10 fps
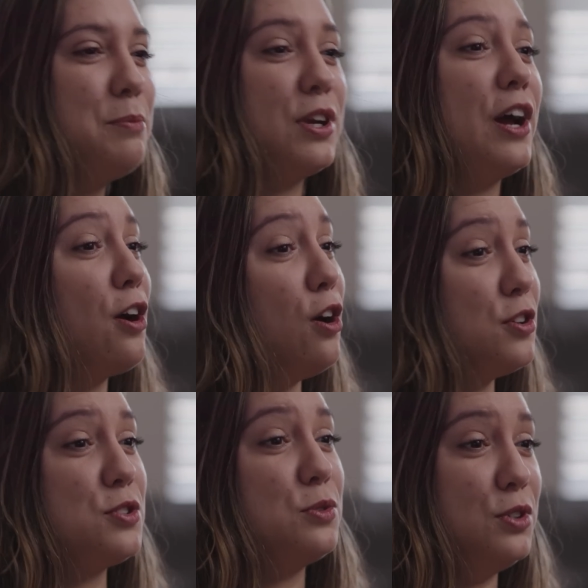but I
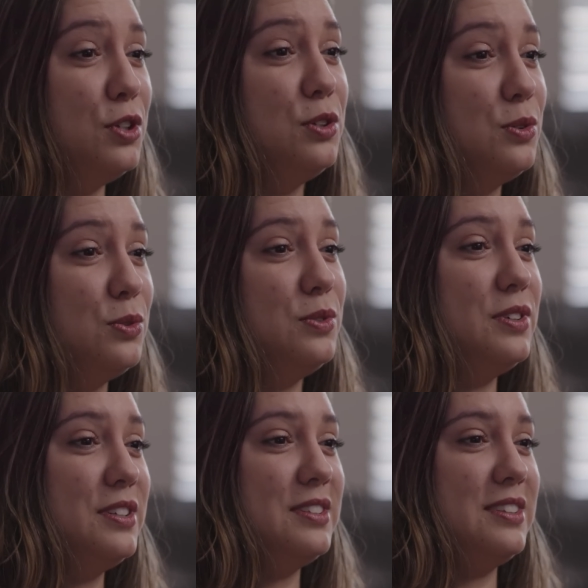also
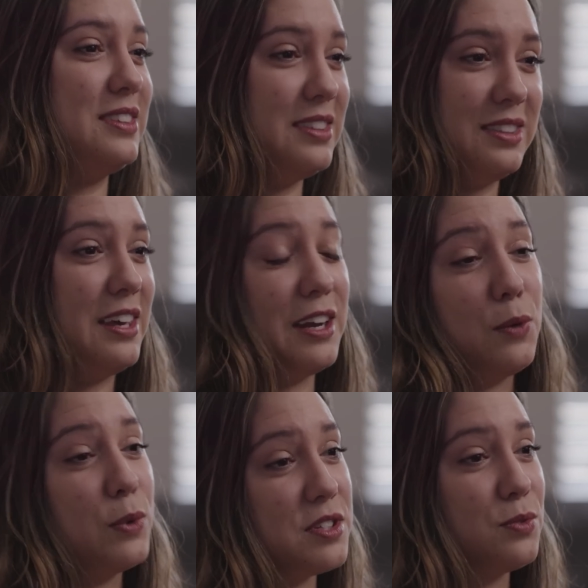knew that
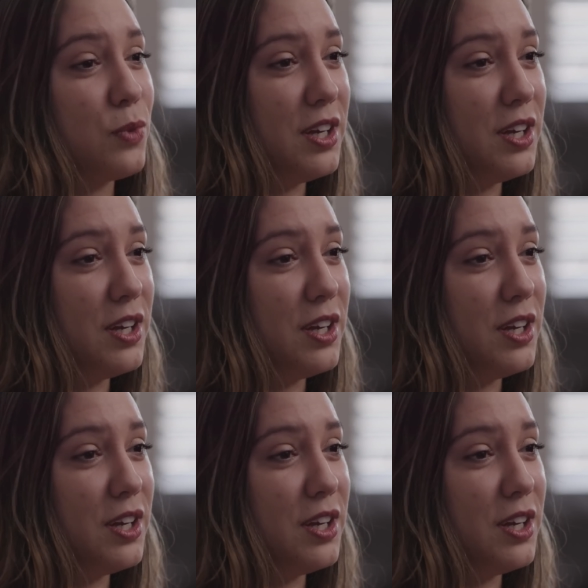I wasn't